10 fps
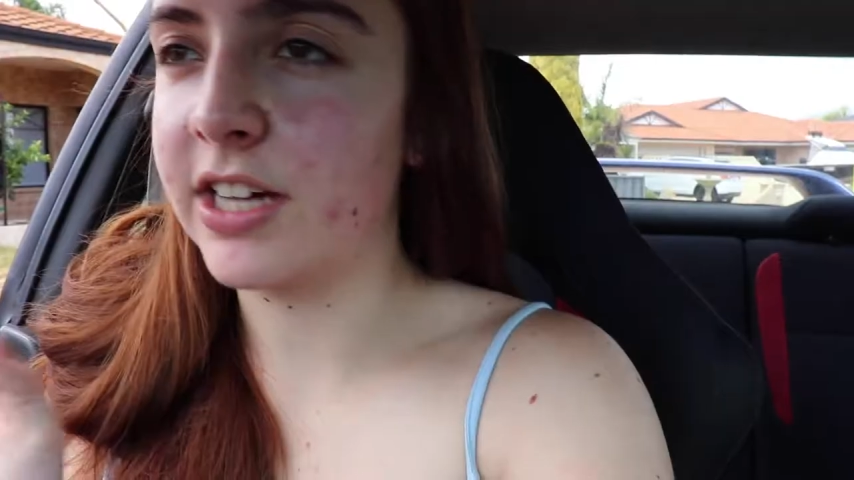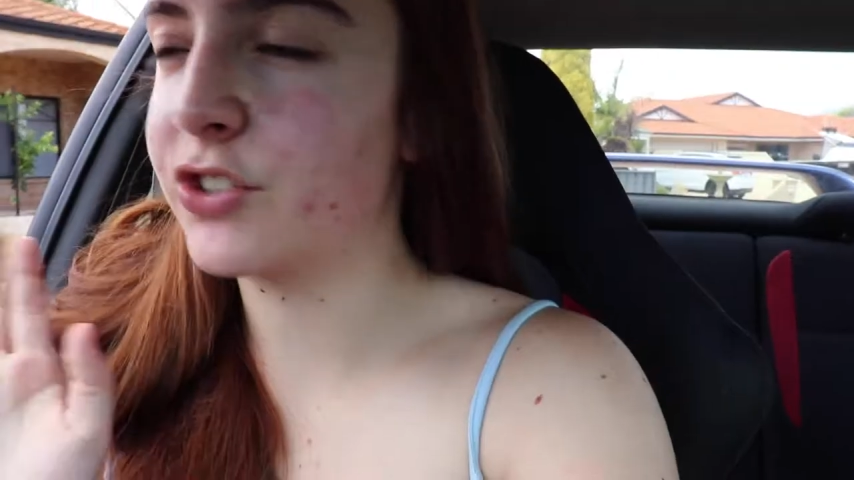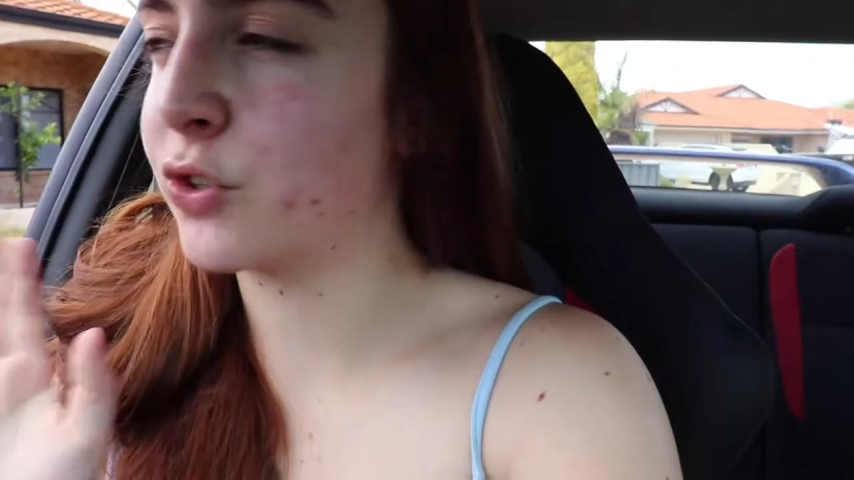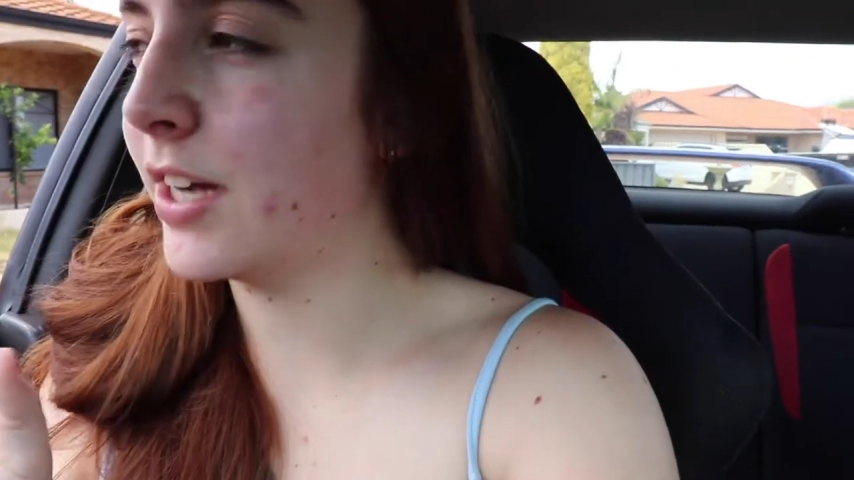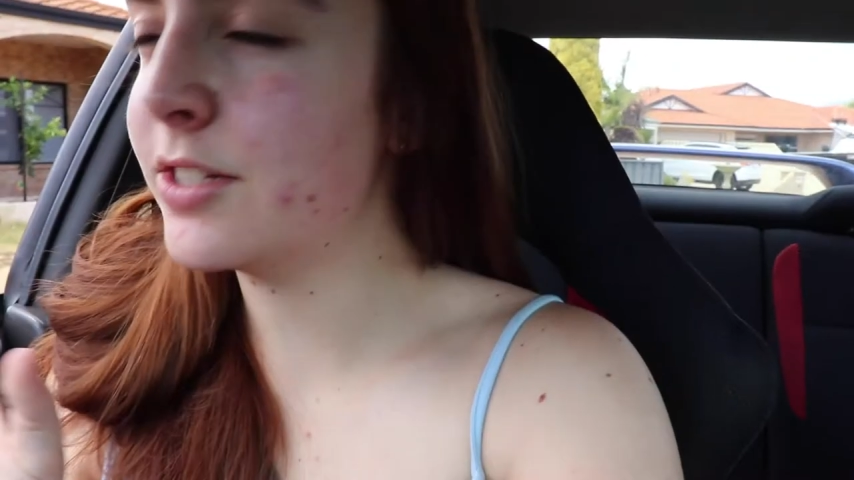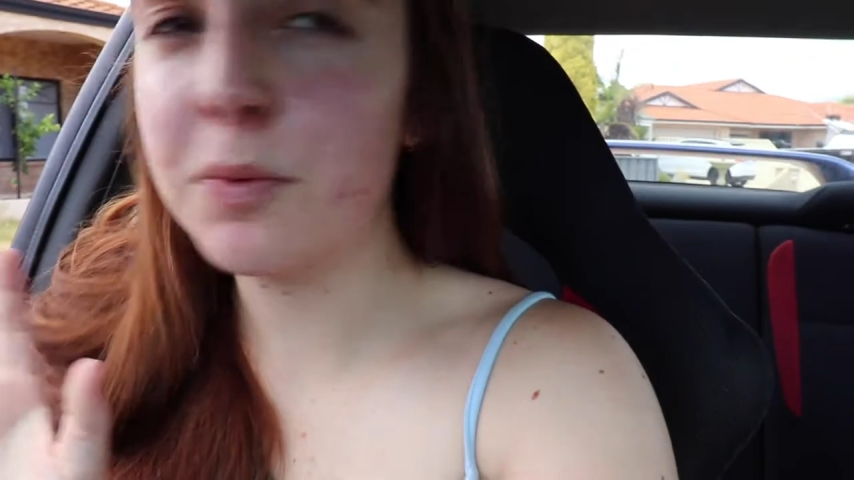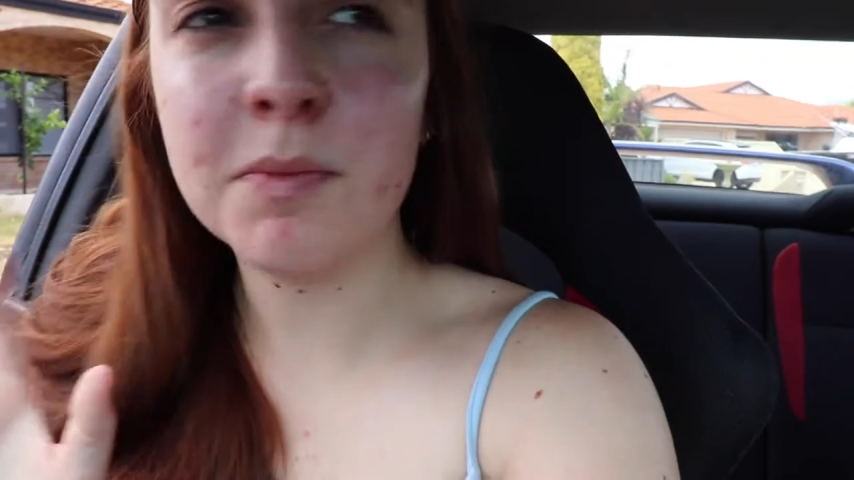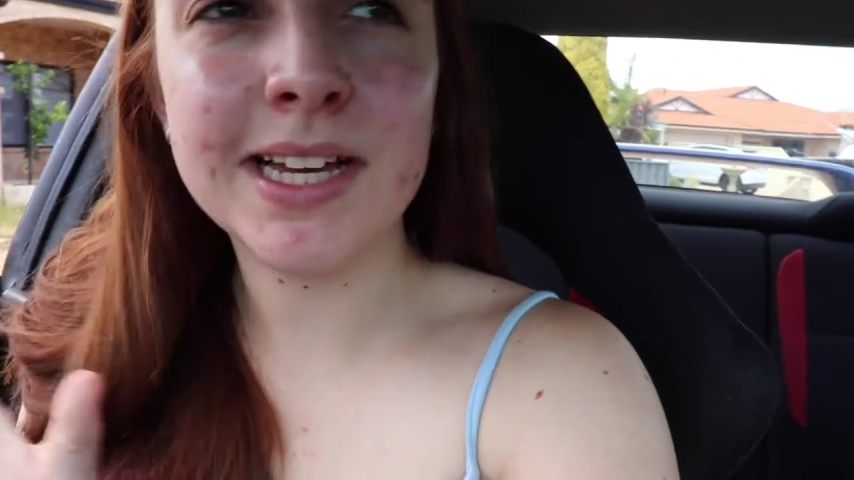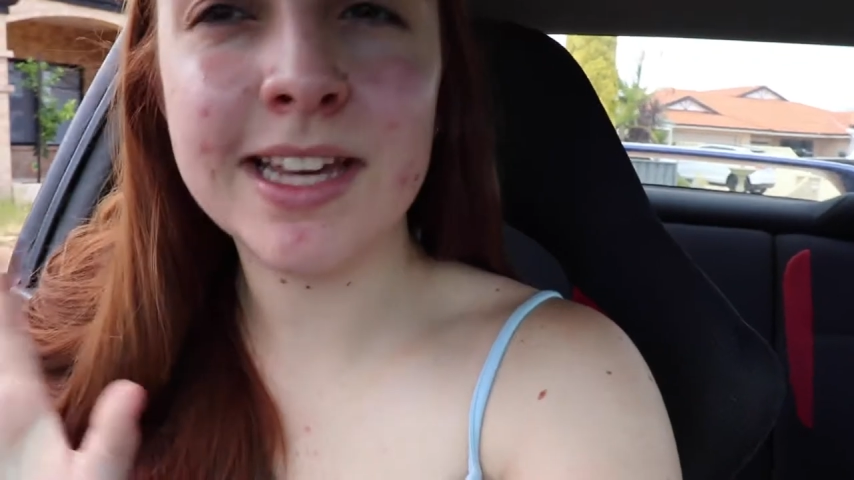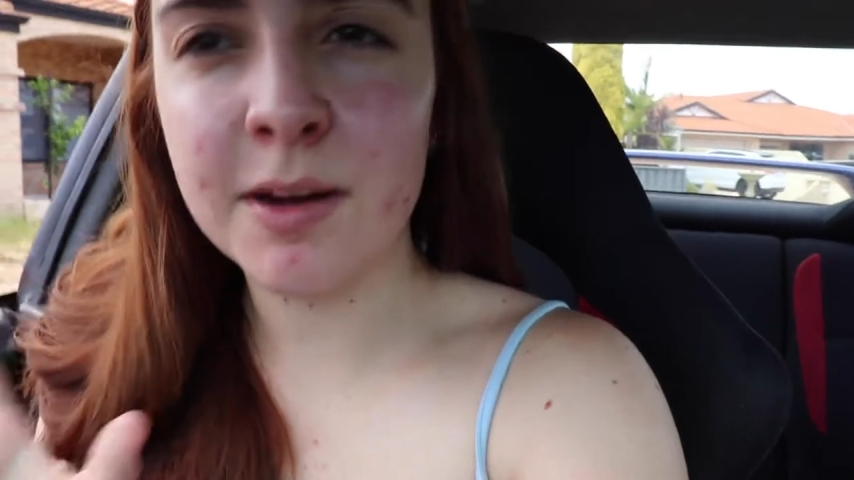I tried to put
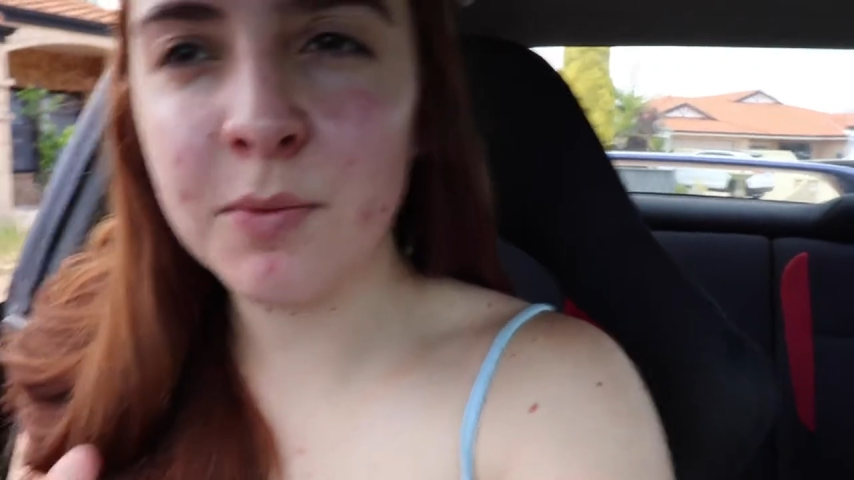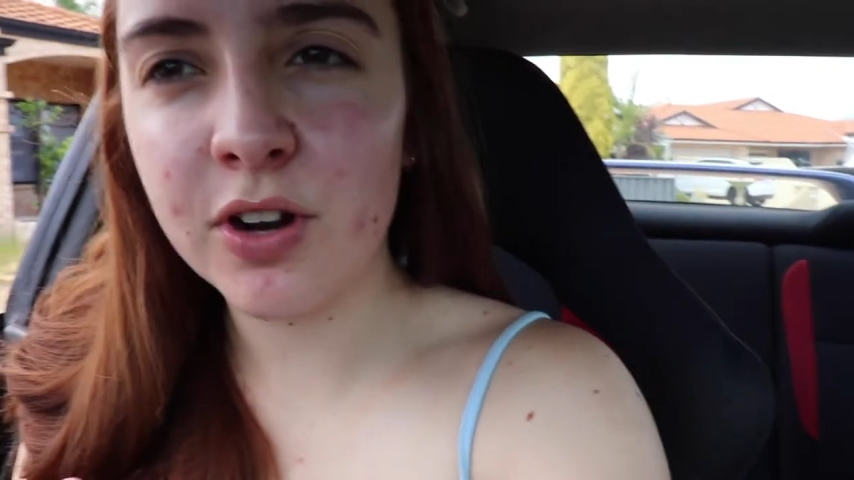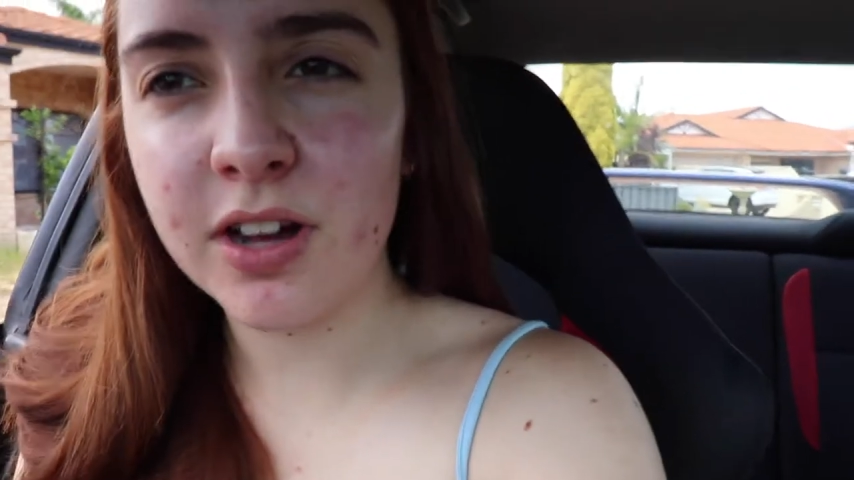my camera